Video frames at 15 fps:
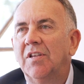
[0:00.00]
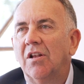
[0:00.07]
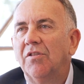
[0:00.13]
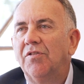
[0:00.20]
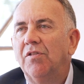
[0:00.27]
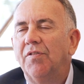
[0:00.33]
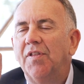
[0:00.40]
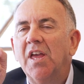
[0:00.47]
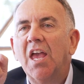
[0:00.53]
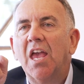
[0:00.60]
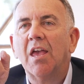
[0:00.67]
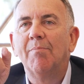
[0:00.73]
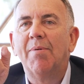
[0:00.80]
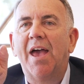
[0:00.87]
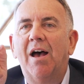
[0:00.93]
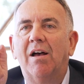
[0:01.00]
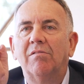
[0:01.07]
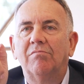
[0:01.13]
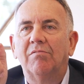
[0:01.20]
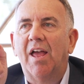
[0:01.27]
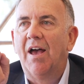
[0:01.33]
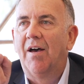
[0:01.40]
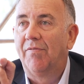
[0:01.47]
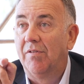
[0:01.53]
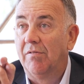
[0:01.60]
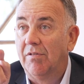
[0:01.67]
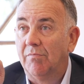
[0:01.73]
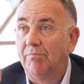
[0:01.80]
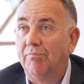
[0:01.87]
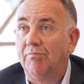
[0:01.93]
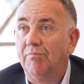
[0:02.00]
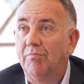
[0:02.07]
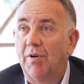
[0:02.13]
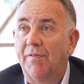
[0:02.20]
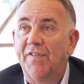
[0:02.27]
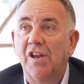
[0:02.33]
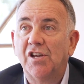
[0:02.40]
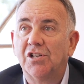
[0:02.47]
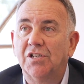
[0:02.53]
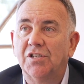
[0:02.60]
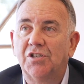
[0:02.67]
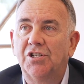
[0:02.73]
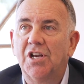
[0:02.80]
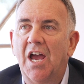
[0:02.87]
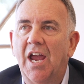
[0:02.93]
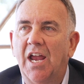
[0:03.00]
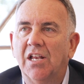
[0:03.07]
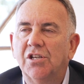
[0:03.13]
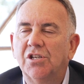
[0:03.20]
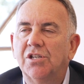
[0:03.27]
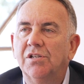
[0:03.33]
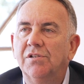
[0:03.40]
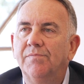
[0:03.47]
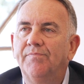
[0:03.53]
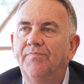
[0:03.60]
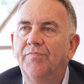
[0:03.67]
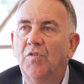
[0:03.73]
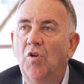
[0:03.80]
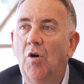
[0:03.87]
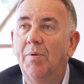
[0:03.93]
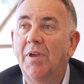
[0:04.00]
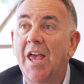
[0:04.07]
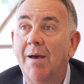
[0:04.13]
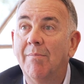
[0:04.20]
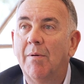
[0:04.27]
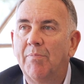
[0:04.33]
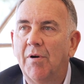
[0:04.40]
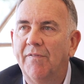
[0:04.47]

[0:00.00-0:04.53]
So thinking about how the profession has changed or become a